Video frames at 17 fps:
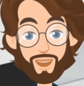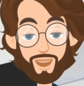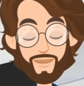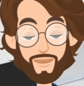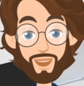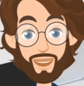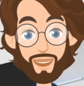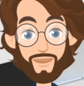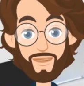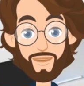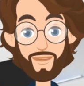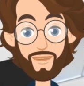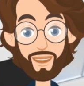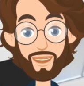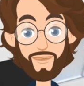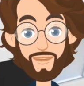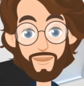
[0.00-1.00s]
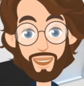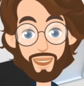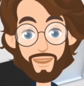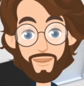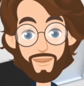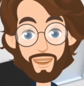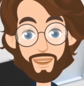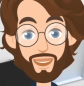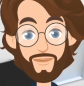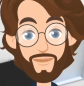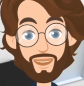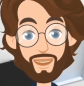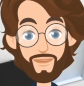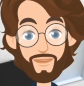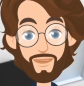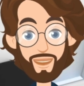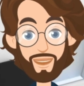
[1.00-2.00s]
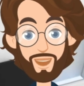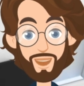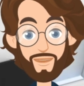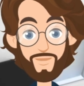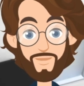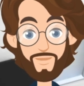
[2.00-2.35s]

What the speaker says: and fully engaged in the current moment.